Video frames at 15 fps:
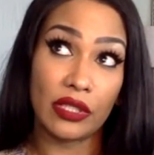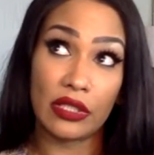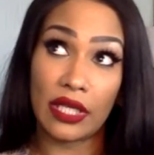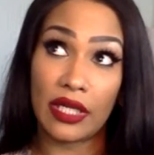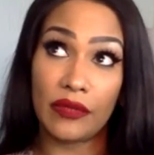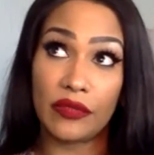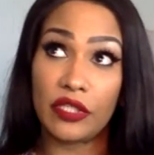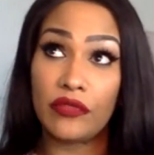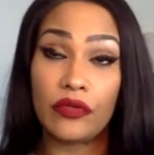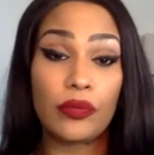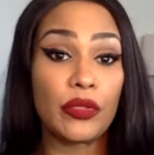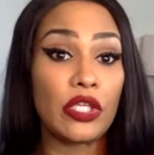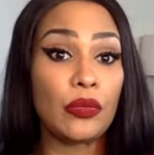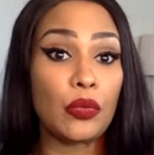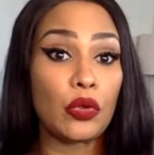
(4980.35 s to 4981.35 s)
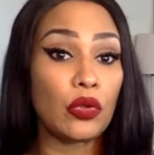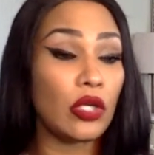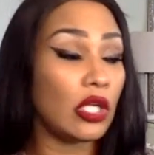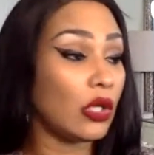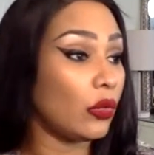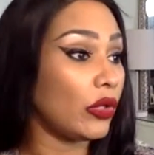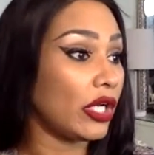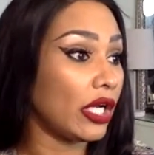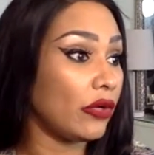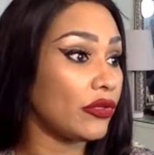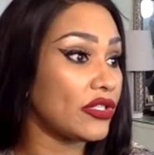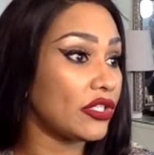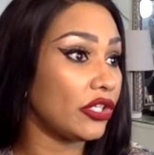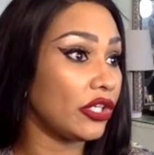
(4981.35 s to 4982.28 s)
a lot of different people when I was